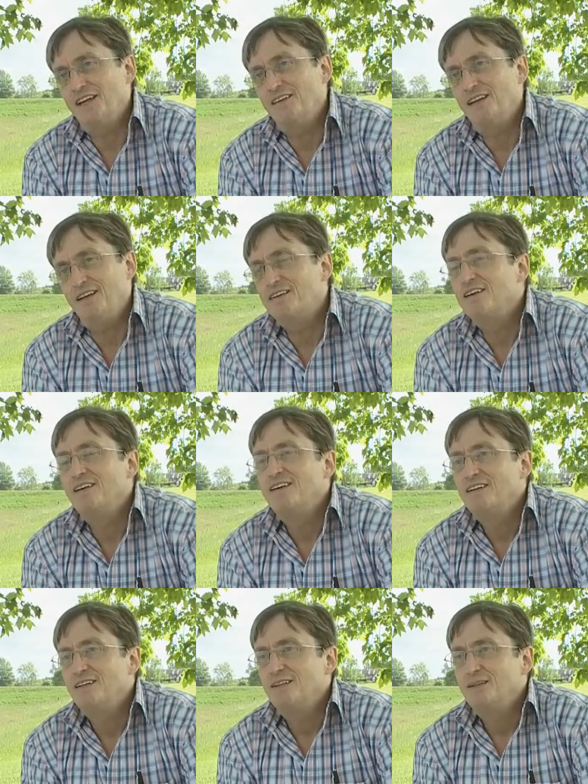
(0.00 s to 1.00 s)
had that
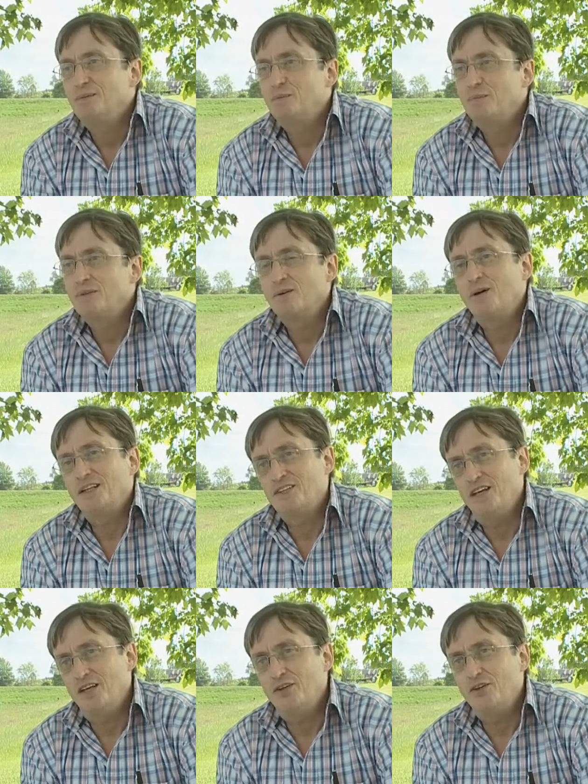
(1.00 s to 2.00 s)
quite
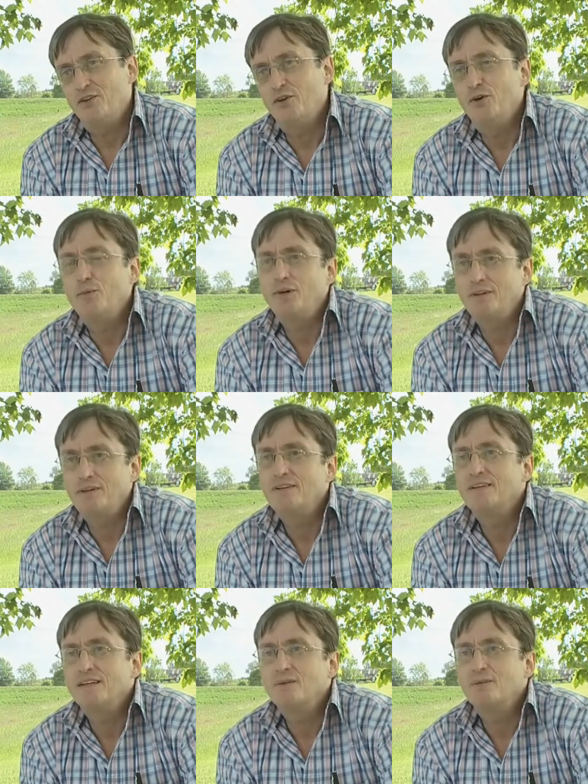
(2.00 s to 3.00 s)
standard turmoil
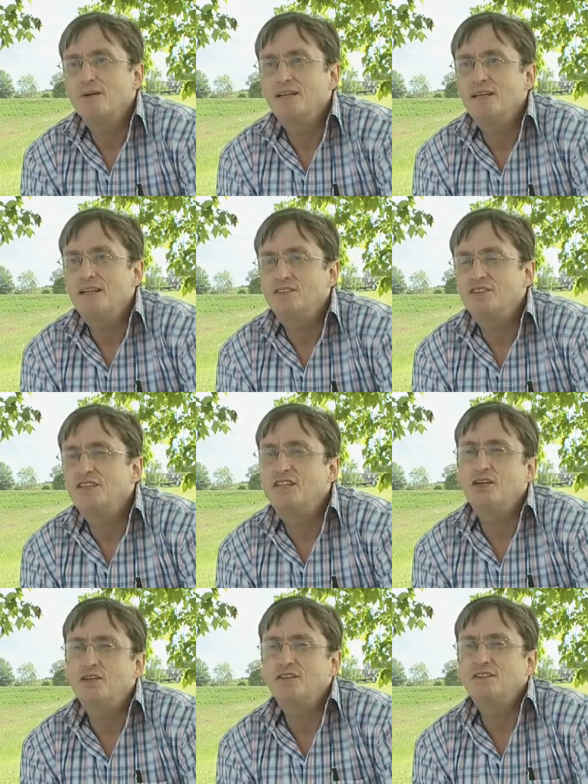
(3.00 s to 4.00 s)
that one has,
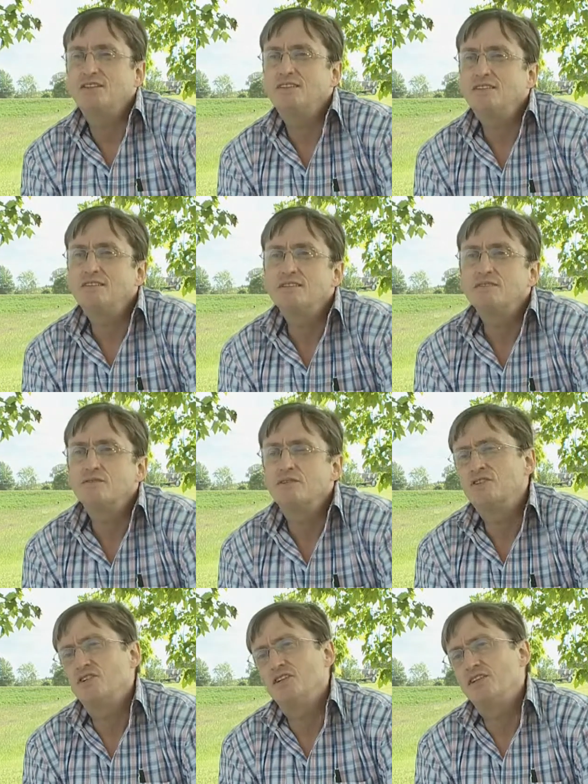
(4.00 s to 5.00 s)
seeking answers
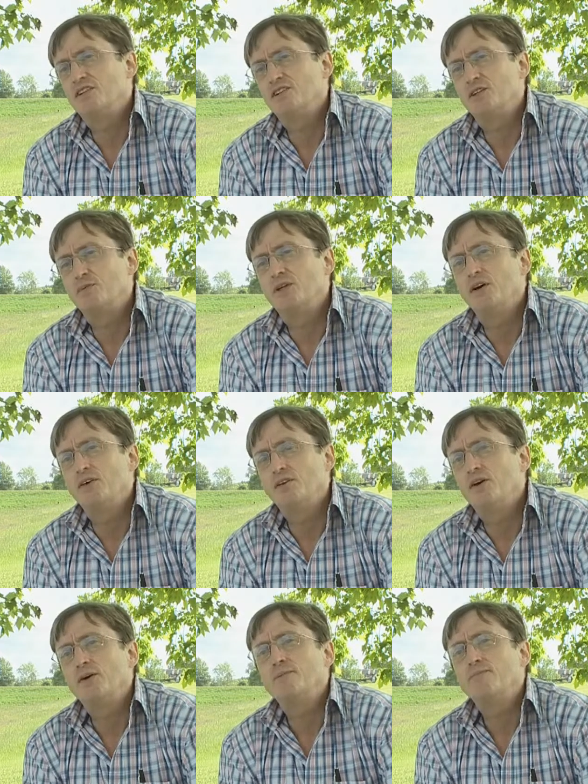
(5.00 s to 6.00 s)
to things that we
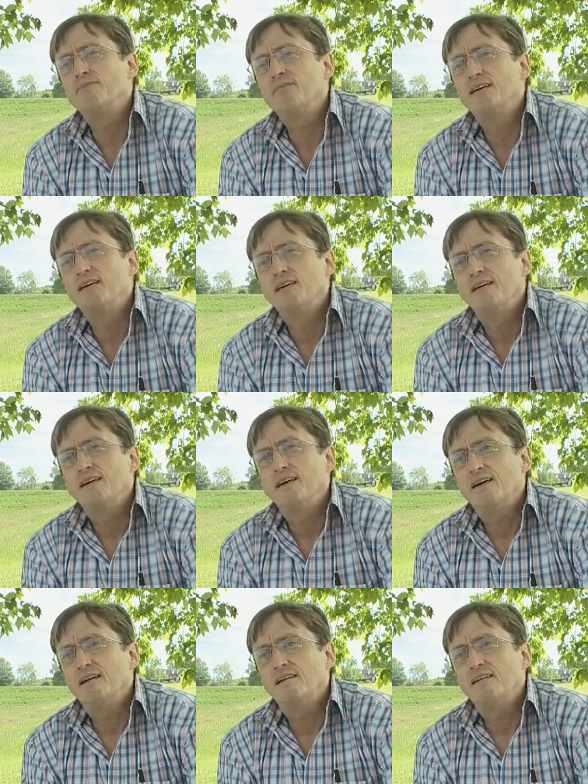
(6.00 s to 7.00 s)
don't know.
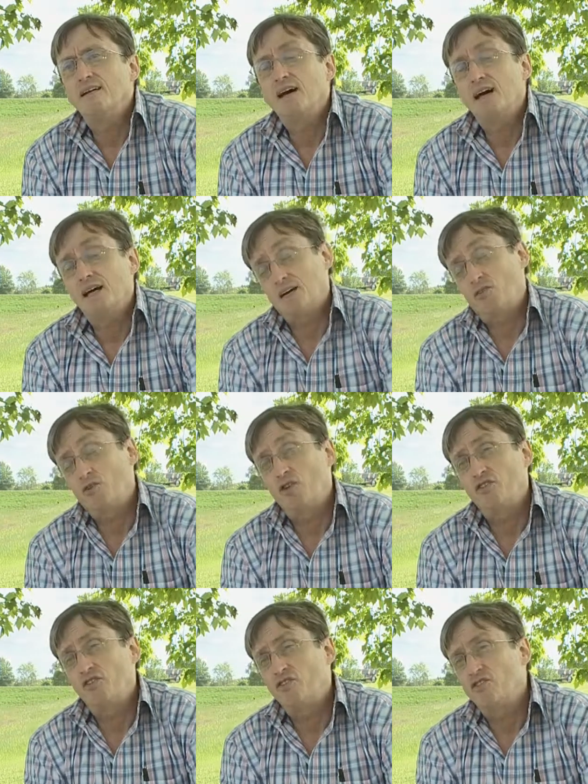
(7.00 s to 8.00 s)
And I
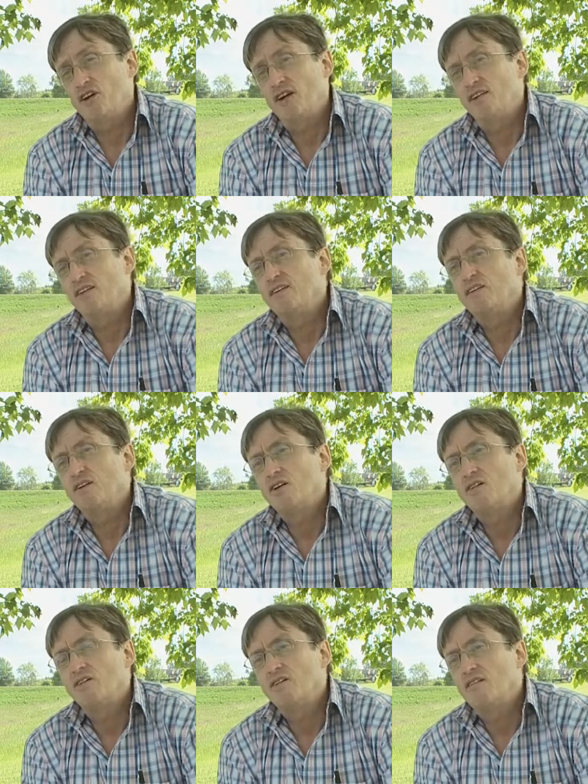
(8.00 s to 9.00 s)
concentrated
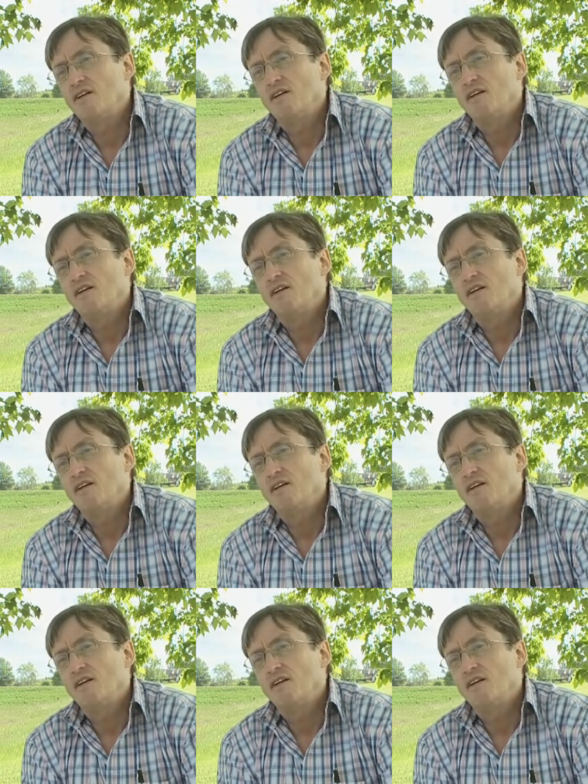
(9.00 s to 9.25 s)
on